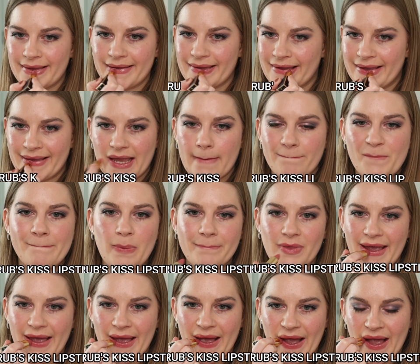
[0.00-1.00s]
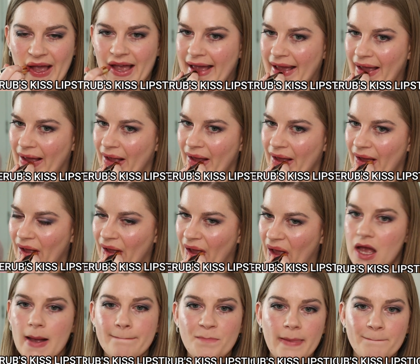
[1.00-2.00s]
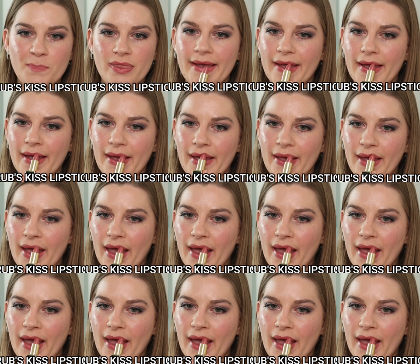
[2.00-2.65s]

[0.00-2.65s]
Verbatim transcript: followed by the Vieve lipstick in Cherub's Kiss.